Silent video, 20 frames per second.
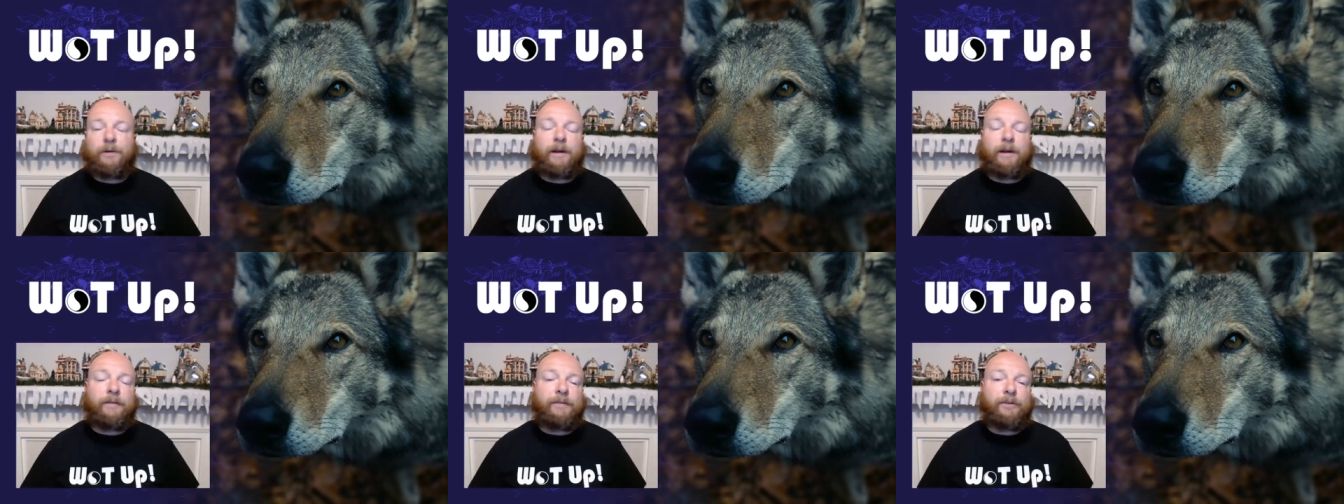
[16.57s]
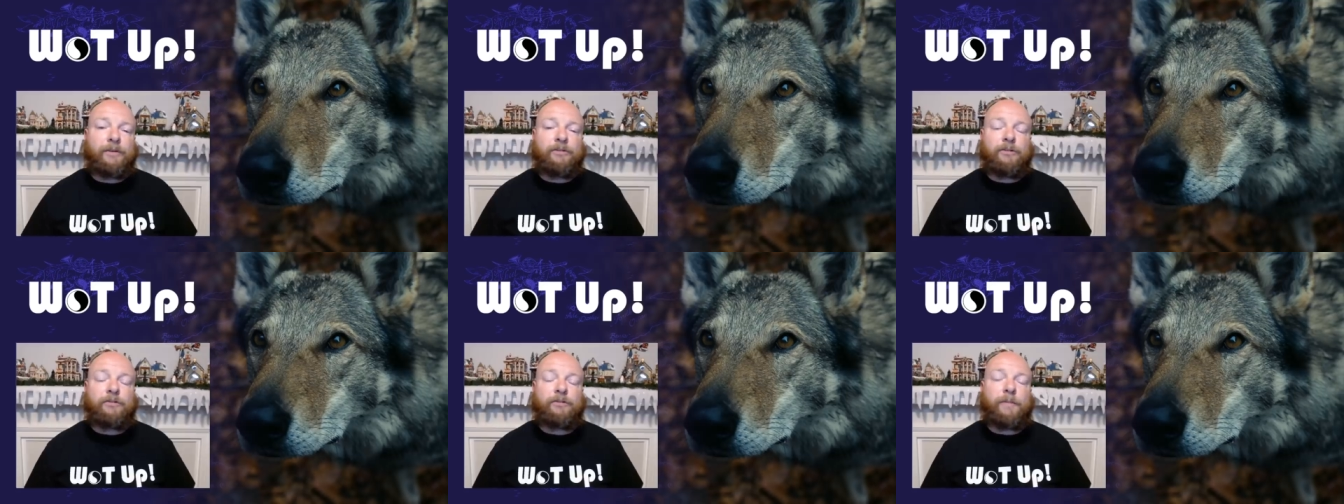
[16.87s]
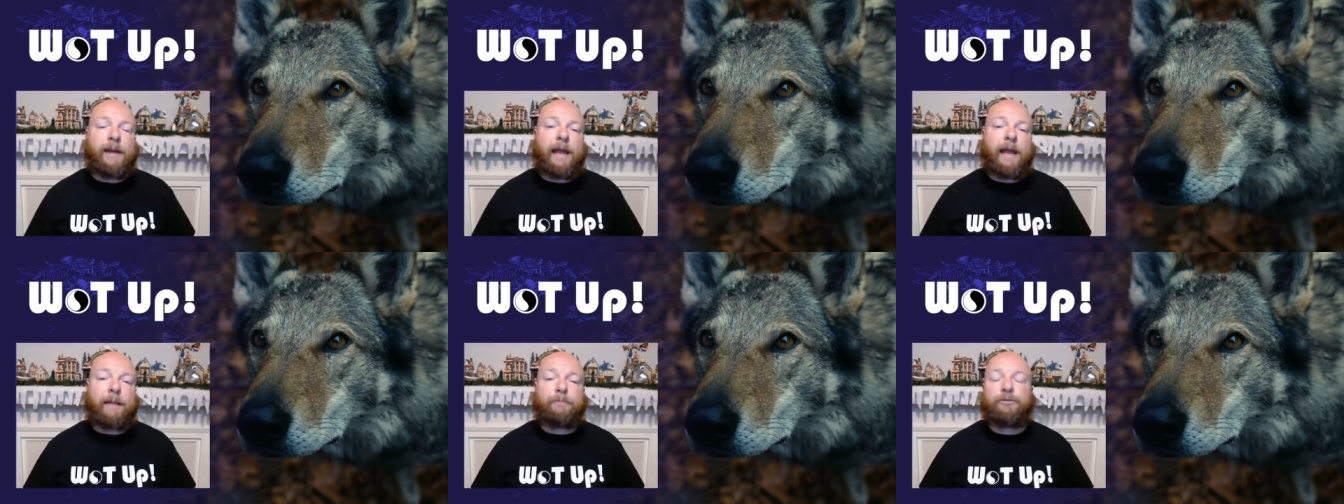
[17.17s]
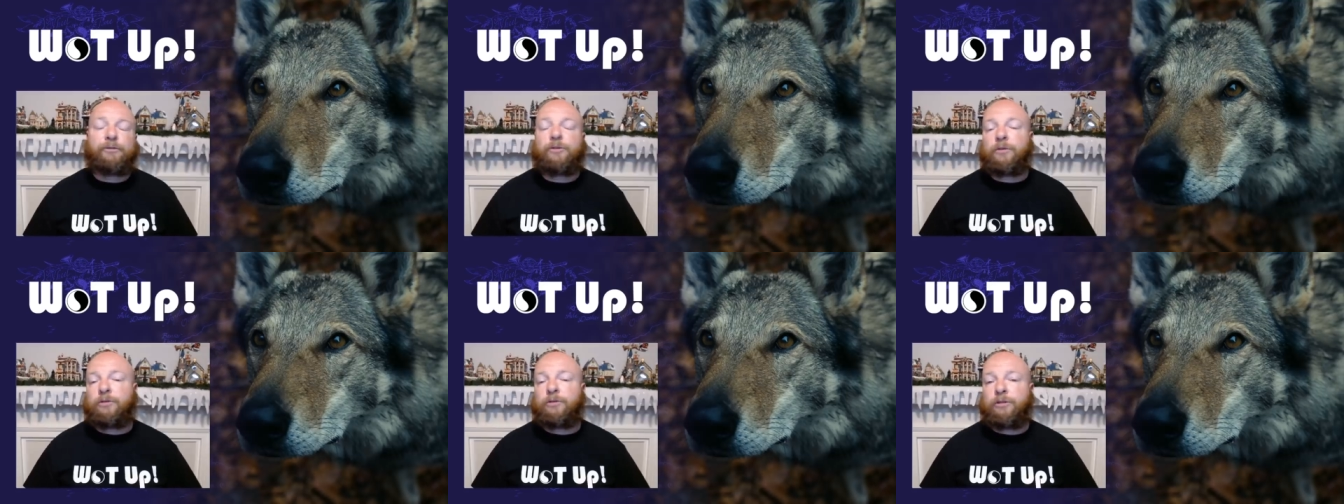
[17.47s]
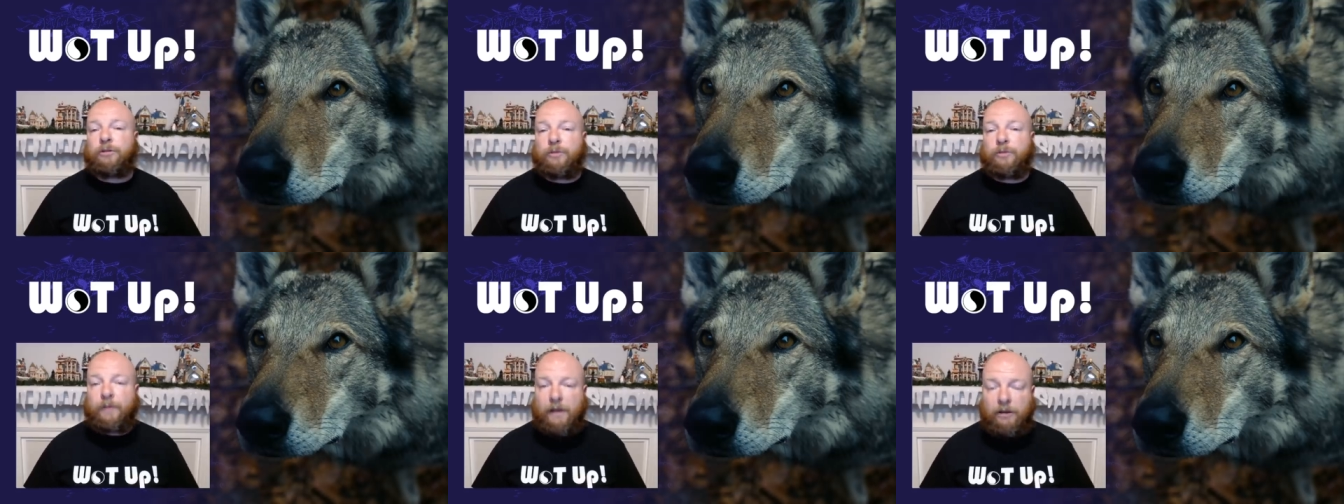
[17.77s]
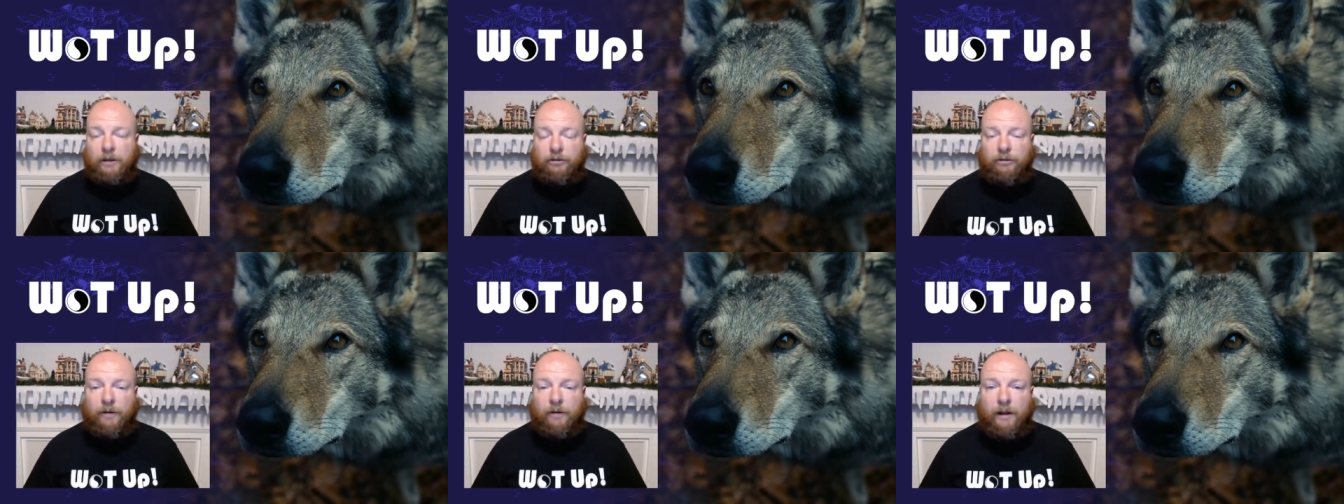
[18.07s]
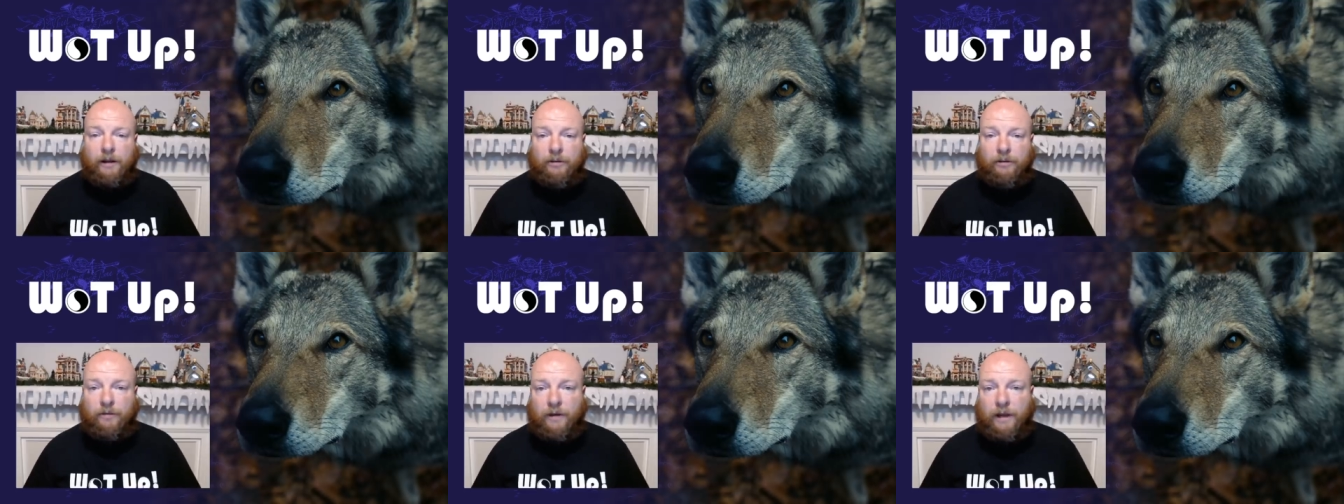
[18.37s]
Now this is my episode 2 Easter
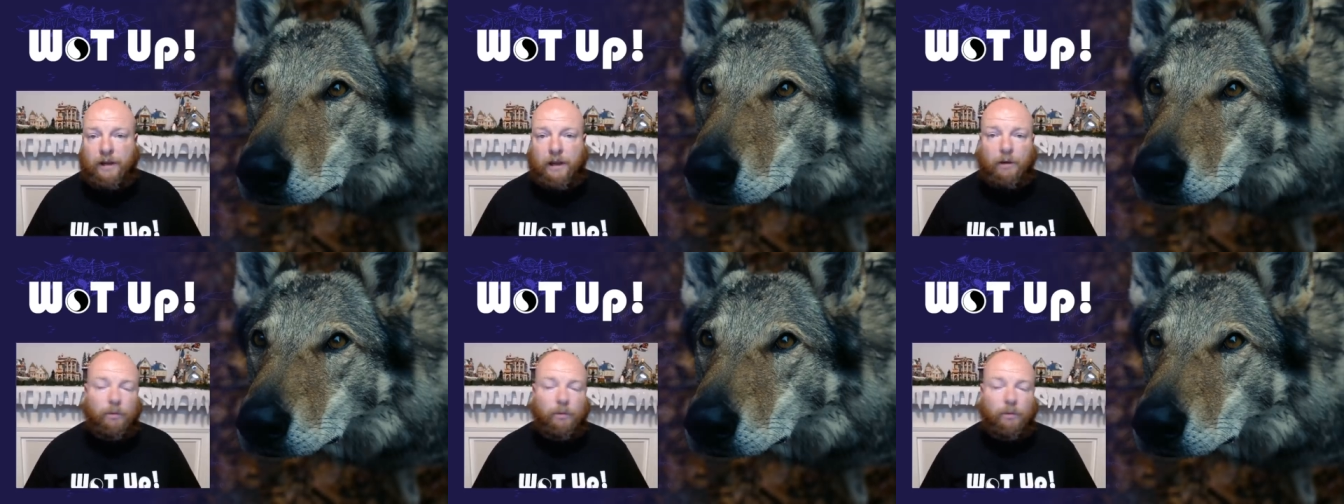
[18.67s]
eggs video.